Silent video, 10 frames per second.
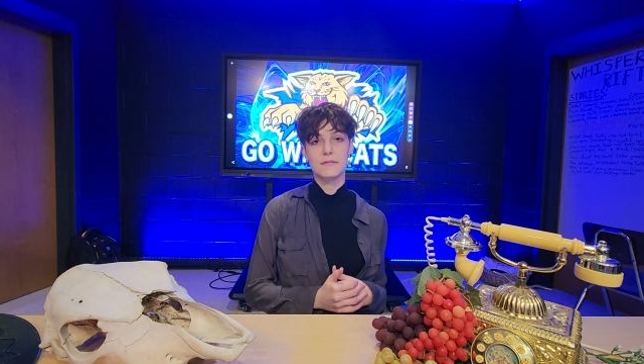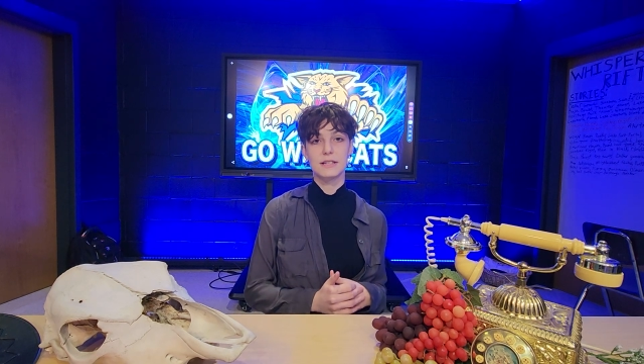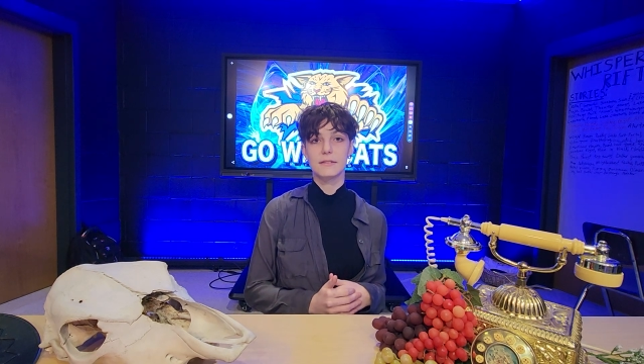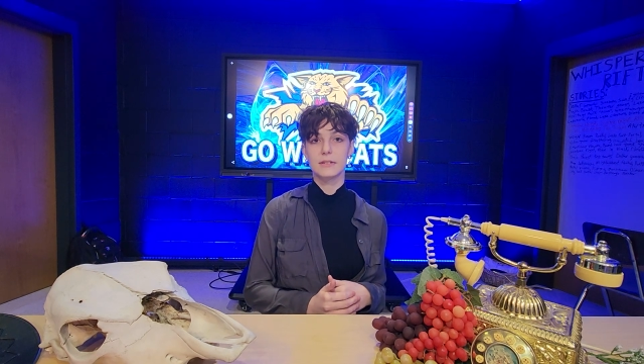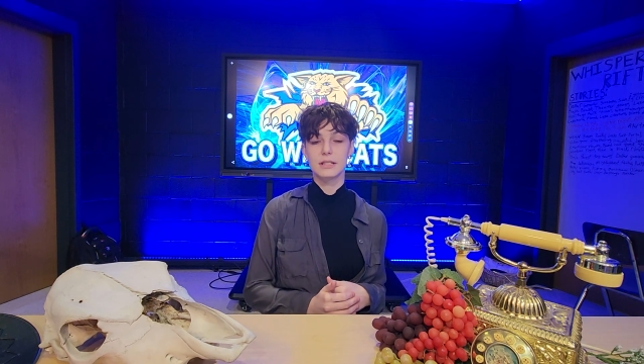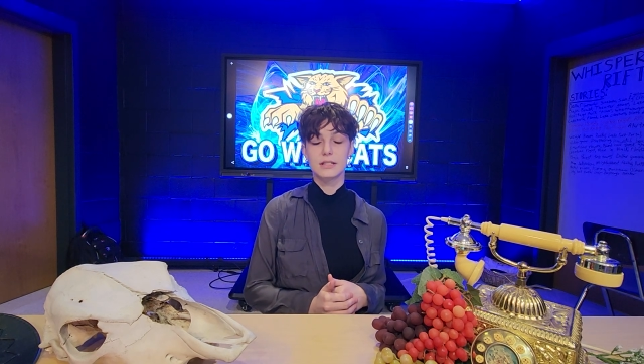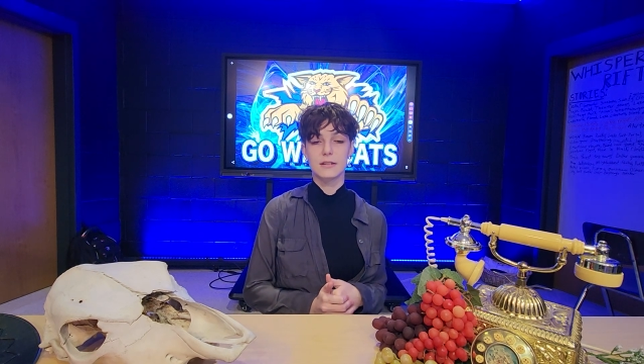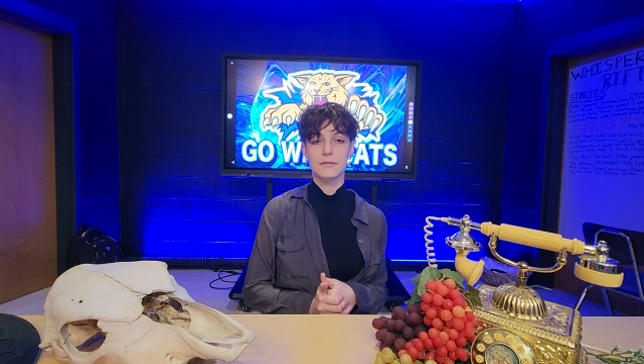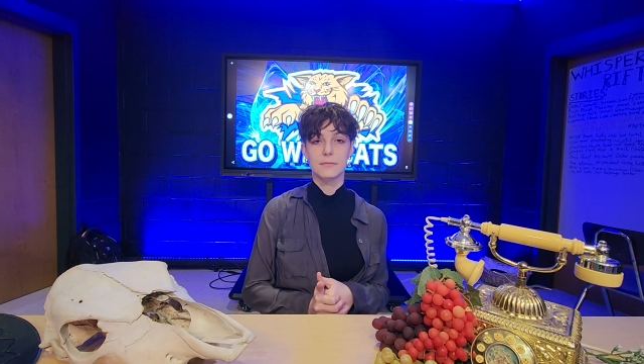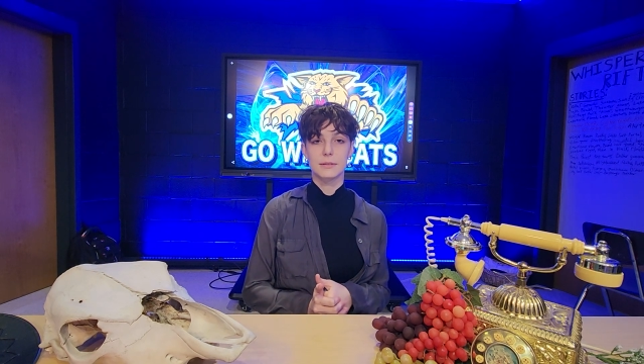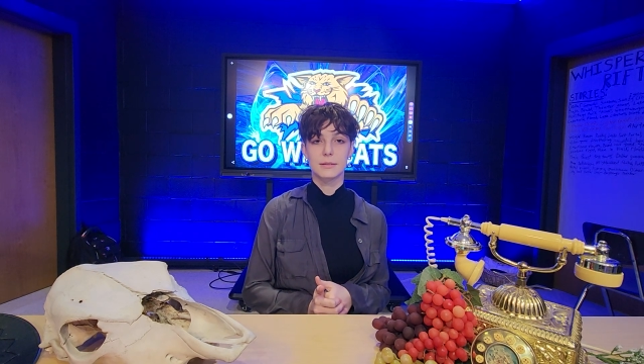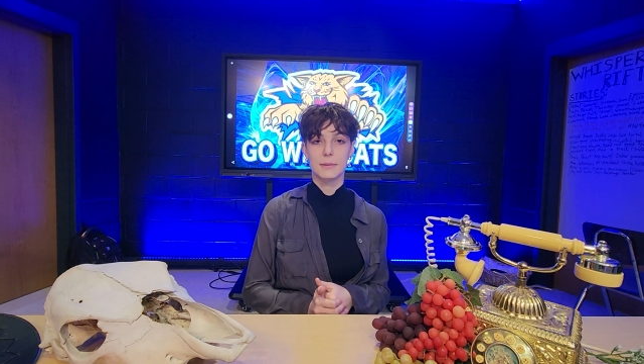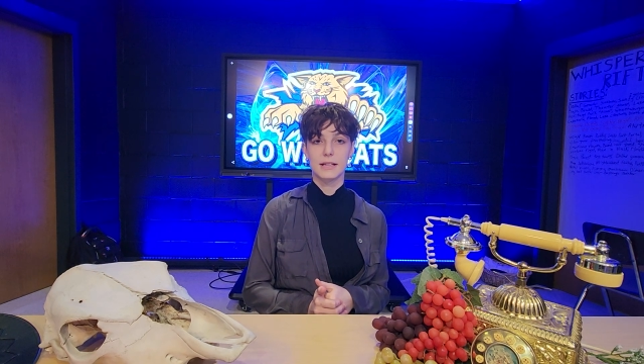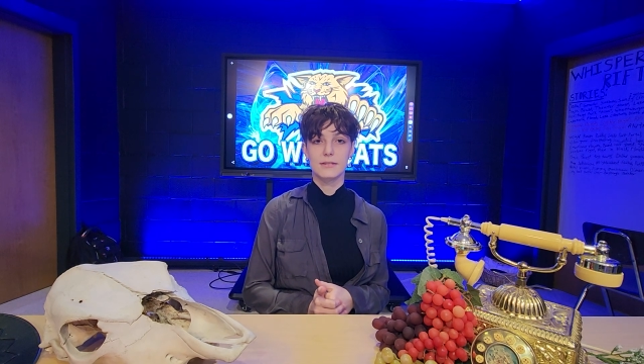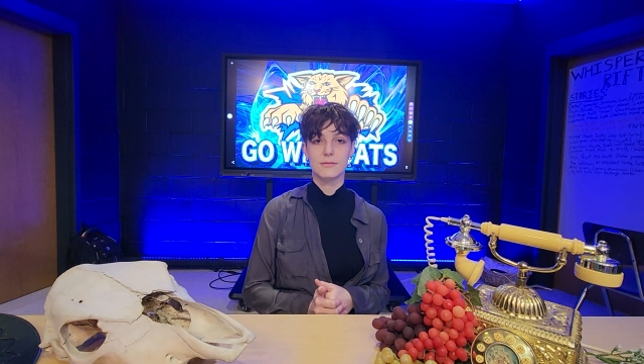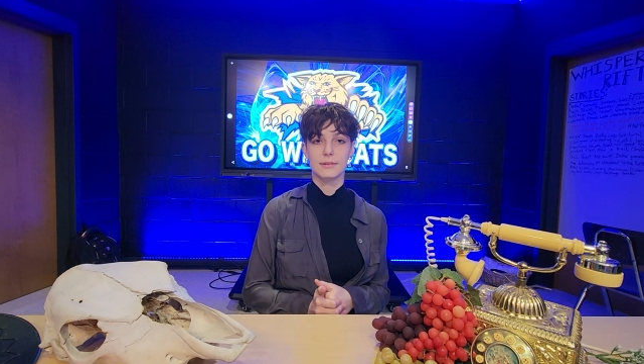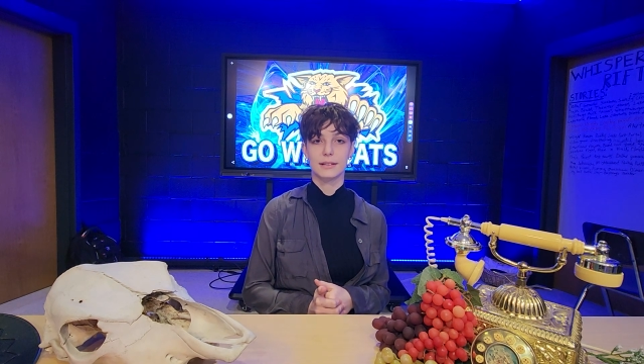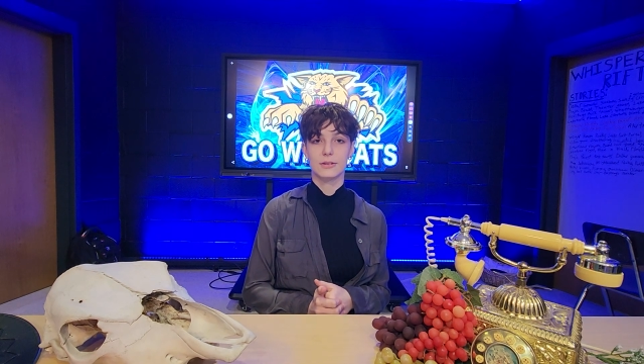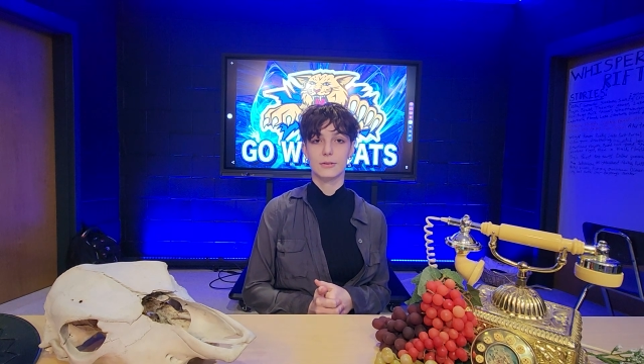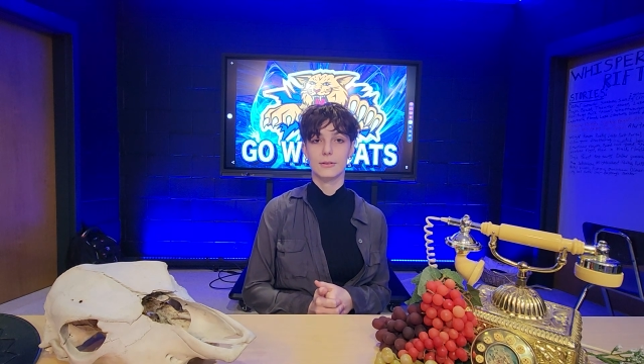and even the stuff from his band is
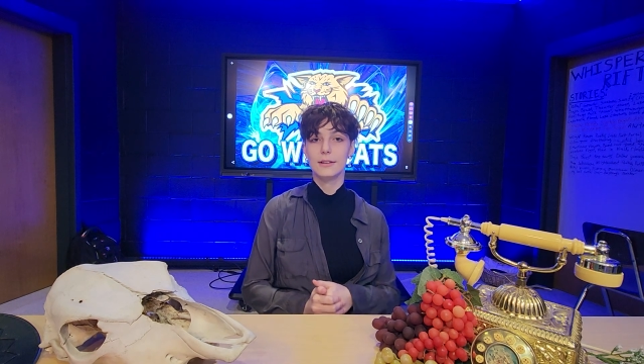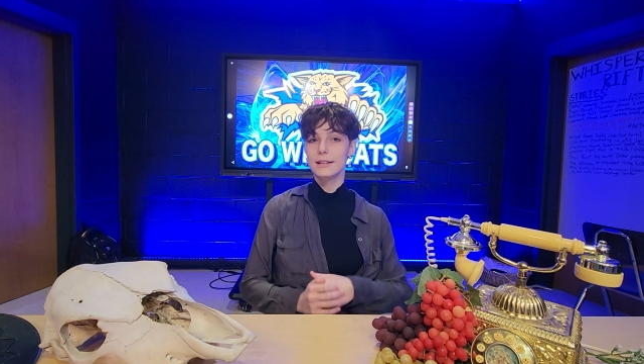really cool.